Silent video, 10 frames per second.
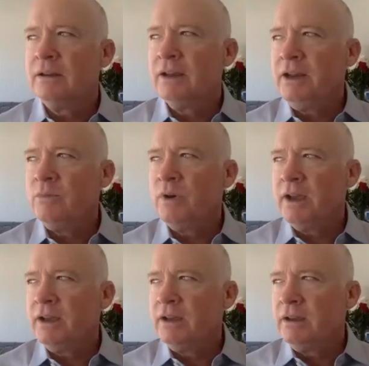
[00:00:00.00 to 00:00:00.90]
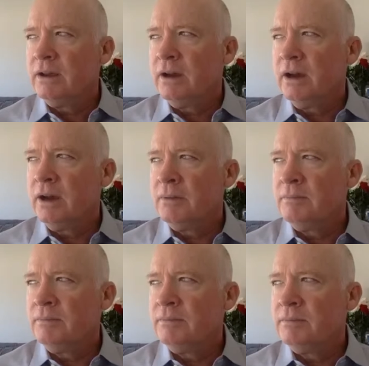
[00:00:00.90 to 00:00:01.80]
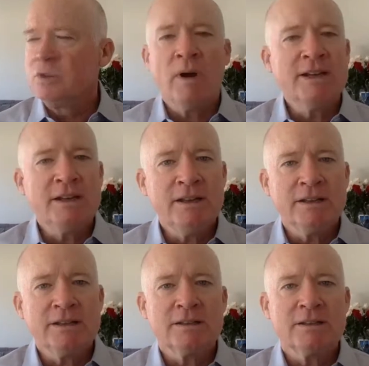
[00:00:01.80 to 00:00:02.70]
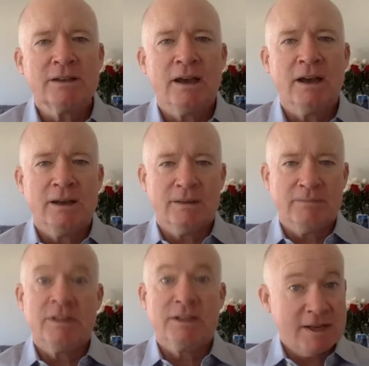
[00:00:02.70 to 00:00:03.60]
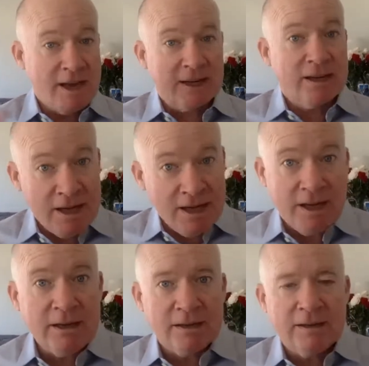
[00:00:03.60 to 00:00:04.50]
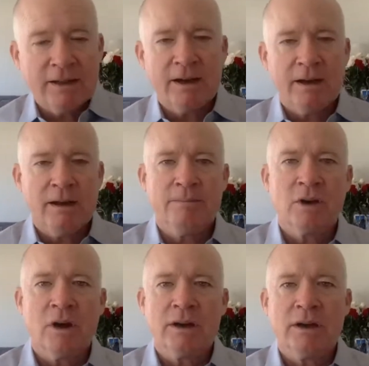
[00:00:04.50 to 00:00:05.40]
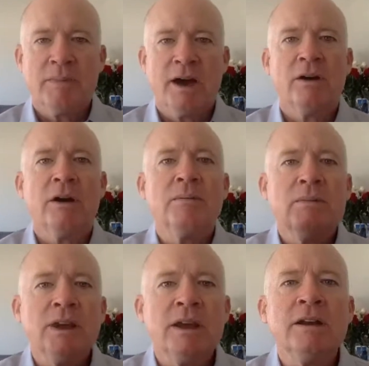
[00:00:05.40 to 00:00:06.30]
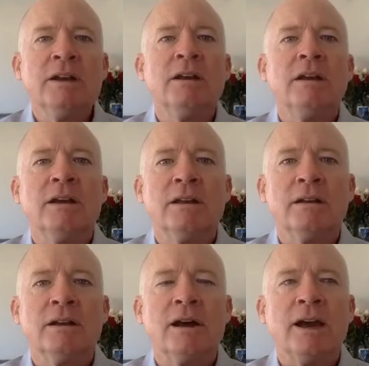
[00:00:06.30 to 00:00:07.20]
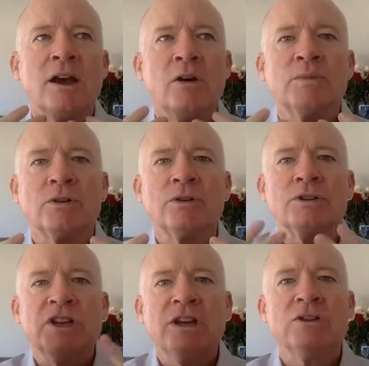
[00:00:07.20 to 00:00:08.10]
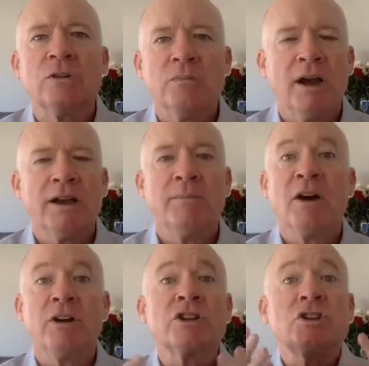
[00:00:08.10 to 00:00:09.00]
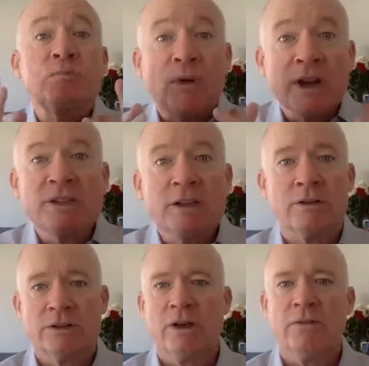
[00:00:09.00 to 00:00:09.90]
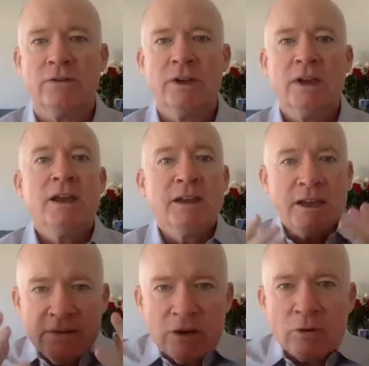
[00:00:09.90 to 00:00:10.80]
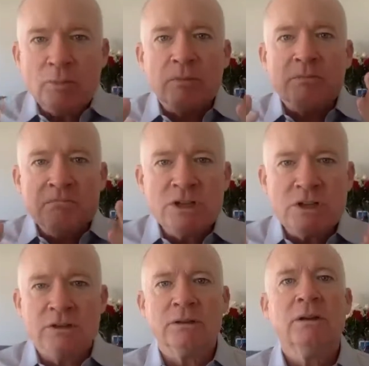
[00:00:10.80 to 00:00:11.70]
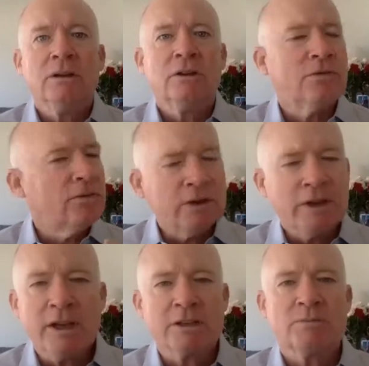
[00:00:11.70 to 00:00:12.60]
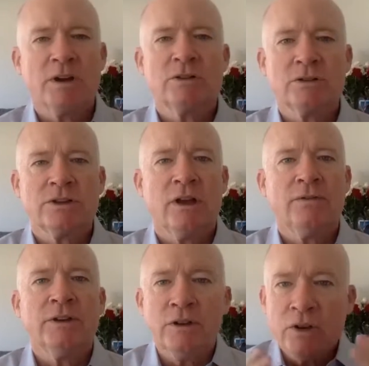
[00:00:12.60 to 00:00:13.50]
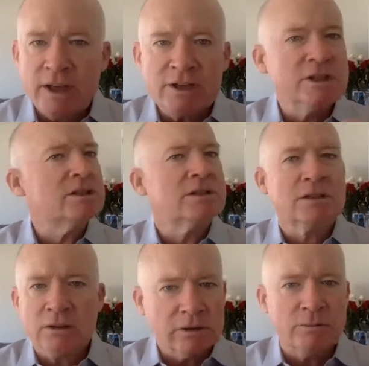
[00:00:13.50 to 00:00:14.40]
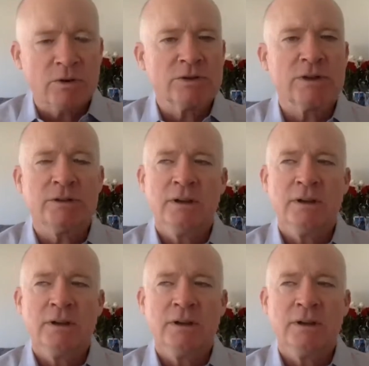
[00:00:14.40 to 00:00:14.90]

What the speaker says: Anyway, so I did this technique that I'm talking about, and I helped her to change her mind about expressing herself, giving her permission to fully express herself and know that she's still a good person.